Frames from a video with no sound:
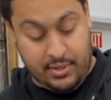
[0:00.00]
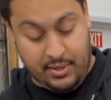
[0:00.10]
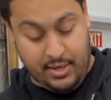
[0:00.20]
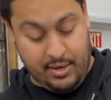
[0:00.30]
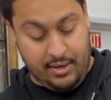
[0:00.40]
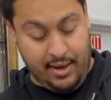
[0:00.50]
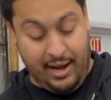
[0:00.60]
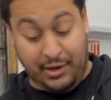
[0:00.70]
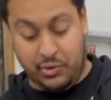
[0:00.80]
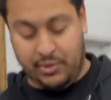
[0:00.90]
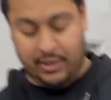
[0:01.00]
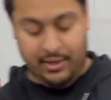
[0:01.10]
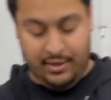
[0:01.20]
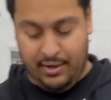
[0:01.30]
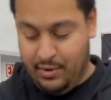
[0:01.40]
electrically
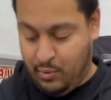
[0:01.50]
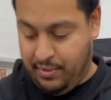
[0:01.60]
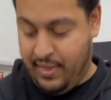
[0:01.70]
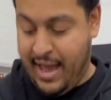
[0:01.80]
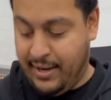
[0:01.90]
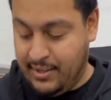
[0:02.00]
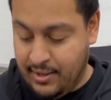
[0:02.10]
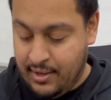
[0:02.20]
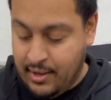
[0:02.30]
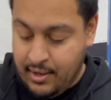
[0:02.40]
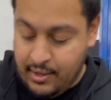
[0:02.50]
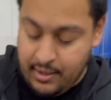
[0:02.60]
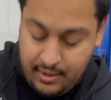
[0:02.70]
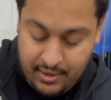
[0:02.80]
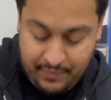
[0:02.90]
with that.
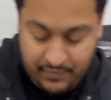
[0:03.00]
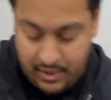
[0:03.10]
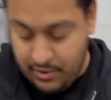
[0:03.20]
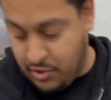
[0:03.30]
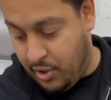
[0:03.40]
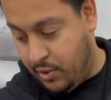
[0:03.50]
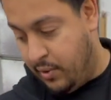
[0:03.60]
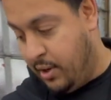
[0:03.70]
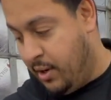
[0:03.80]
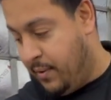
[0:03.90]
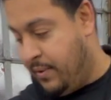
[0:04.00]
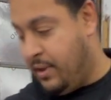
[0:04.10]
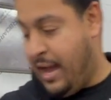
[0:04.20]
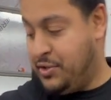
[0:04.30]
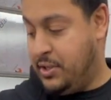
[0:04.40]
So
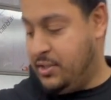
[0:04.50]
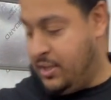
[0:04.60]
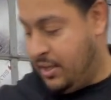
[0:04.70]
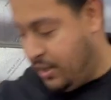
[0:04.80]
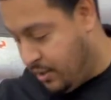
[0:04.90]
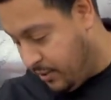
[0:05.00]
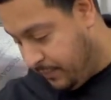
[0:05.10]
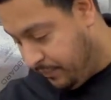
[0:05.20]
as you can see here,